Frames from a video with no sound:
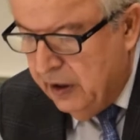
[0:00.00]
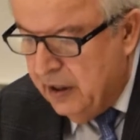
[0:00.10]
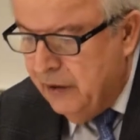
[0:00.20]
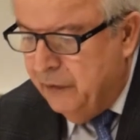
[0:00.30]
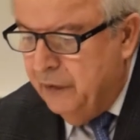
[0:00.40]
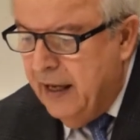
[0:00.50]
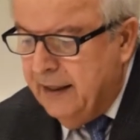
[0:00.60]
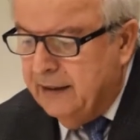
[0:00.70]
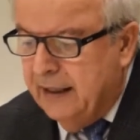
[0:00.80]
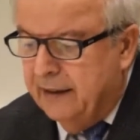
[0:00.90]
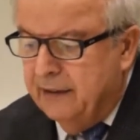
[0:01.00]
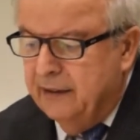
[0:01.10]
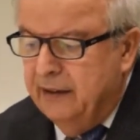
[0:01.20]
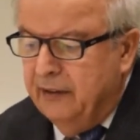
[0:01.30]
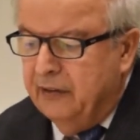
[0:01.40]
The fact that
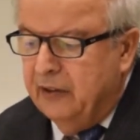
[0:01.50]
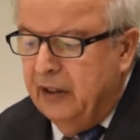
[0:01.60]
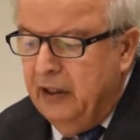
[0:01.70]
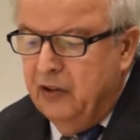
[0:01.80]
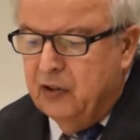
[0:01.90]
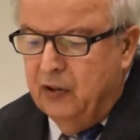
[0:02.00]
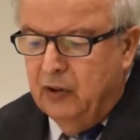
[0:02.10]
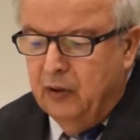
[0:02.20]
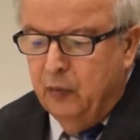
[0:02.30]
this religion,